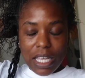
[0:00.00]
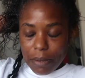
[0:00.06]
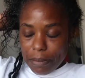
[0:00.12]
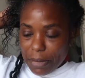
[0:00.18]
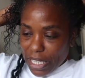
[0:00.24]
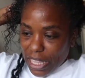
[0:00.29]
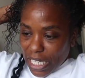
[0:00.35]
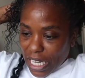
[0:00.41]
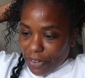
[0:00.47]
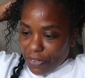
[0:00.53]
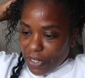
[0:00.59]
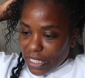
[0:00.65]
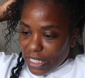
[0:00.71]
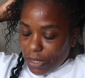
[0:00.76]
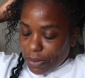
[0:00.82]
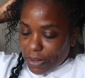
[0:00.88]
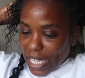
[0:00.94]
But then I
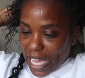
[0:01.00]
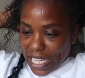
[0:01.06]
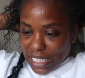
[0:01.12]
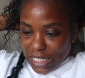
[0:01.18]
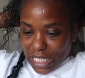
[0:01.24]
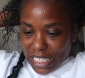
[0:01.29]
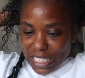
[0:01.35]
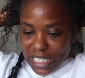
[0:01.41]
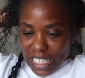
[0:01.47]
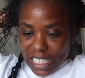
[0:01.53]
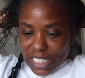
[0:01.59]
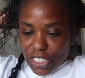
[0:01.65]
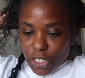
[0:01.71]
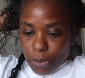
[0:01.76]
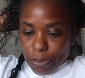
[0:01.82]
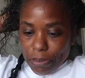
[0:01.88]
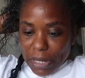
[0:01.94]
realized he said, is
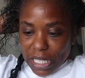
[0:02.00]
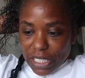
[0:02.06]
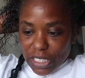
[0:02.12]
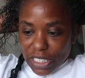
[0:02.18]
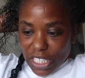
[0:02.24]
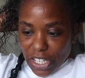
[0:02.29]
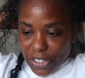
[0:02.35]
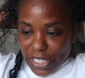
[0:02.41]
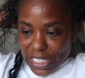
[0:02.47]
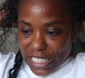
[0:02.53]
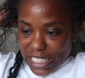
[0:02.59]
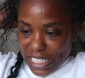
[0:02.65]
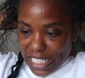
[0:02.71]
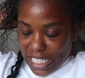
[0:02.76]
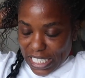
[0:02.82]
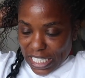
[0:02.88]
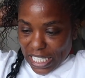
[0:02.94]
there military
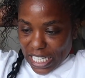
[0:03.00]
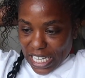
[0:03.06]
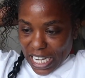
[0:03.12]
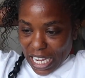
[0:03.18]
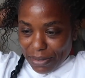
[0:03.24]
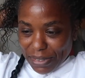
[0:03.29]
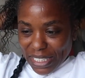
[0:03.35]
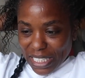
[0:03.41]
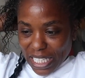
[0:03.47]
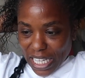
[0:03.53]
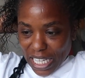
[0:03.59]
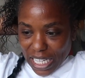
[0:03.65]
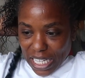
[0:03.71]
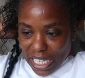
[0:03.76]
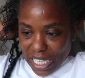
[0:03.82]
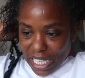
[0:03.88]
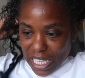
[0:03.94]
seating? And I was
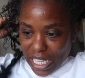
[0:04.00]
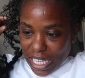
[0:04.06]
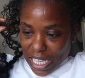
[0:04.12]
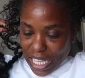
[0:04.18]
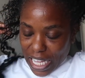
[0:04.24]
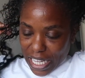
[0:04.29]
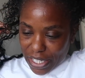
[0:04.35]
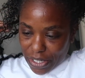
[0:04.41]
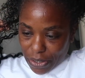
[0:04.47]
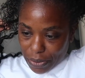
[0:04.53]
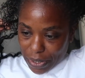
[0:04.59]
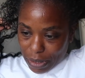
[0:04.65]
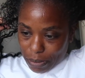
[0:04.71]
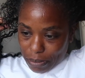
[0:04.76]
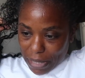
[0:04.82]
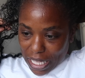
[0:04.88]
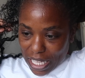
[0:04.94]
like, I didn't know what he
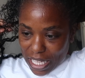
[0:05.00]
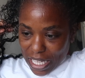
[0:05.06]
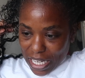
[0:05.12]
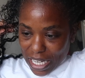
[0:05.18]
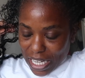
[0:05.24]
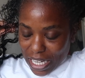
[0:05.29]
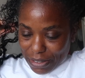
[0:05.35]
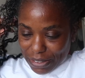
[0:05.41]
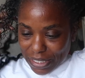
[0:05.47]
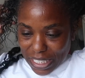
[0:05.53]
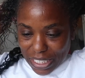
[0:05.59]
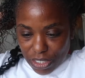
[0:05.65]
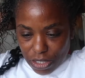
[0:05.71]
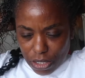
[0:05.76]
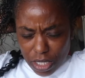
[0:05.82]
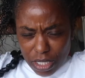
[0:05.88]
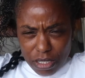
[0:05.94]
meant. And I was like,
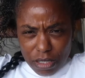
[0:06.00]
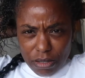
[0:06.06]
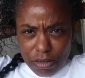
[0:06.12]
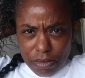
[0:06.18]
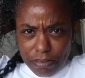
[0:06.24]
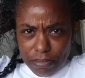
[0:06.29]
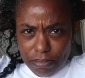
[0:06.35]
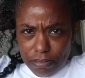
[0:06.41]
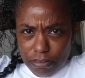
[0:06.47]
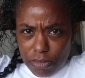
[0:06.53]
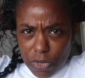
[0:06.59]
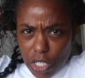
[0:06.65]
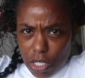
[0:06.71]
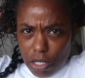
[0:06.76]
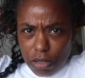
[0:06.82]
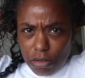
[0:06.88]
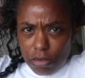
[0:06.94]

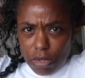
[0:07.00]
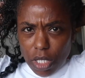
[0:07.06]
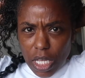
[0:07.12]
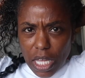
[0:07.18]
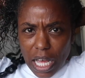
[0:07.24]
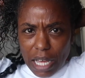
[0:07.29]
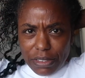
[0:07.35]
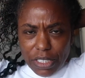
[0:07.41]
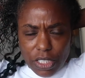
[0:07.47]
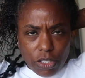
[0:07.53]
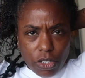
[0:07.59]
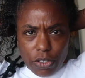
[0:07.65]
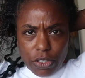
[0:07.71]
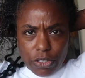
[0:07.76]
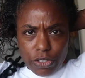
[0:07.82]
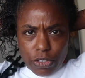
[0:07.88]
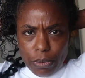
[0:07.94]
no. I was like,
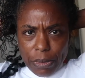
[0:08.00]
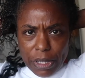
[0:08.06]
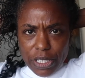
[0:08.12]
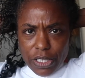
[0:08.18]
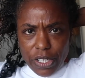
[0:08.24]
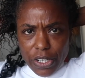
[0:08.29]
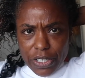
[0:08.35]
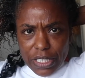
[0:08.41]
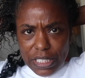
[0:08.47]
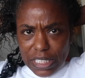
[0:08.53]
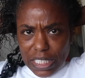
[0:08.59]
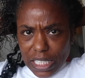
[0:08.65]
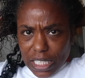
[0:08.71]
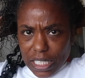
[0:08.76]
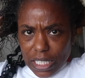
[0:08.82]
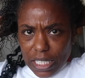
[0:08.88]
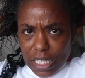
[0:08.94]
no, there's no military
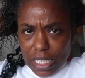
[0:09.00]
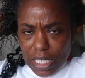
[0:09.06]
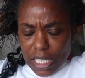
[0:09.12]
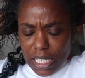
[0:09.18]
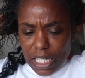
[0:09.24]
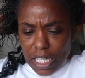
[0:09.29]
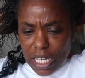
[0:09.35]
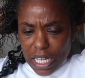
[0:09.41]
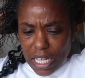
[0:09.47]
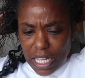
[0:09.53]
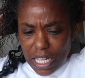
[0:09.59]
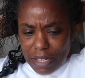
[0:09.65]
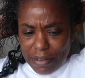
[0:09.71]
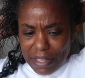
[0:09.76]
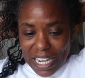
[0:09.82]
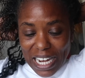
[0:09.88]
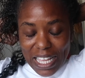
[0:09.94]
seating.
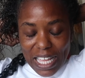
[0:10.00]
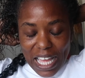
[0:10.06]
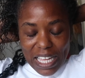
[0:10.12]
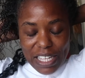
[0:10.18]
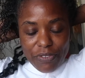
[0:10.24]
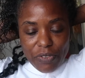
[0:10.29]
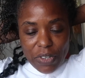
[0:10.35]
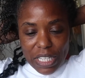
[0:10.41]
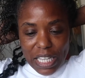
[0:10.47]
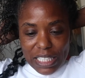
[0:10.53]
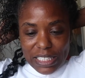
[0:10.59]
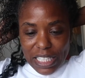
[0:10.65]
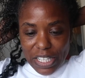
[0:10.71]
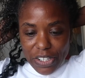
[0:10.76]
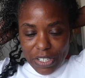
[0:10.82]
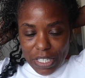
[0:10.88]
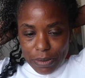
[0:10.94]
And I realized
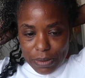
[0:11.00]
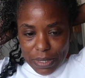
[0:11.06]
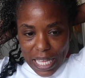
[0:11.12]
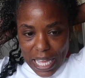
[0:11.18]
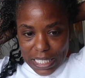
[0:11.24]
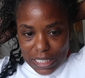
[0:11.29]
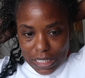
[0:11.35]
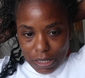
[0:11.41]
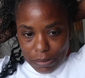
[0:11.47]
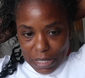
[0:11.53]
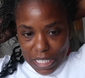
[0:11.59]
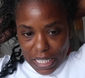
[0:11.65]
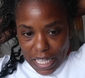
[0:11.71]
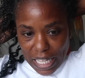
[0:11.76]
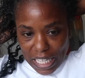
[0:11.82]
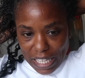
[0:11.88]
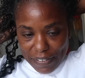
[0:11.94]
later he was asking me
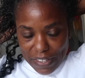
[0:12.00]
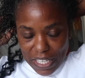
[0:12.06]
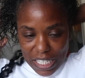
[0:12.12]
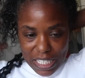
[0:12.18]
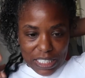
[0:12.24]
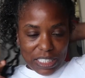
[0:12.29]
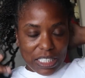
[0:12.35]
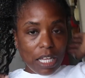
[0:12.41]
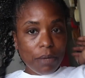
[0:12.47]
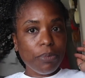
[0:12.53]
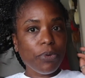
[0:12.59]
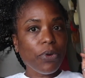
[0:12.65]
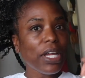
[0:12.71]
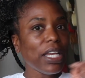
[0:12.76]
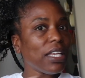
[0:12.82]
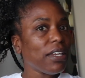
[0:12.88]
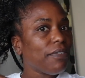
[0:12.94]
like if he gets
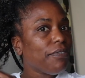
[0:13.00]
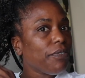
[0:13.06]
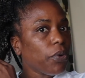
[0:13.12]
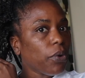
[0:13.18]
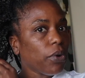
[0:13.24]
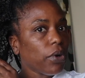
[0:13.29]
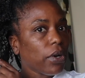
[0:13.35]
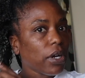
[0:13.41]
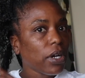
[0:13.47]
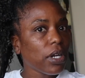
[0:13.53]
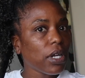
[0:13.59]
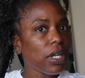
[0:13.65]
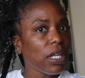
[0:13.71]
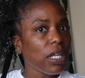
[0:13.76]
upgraded for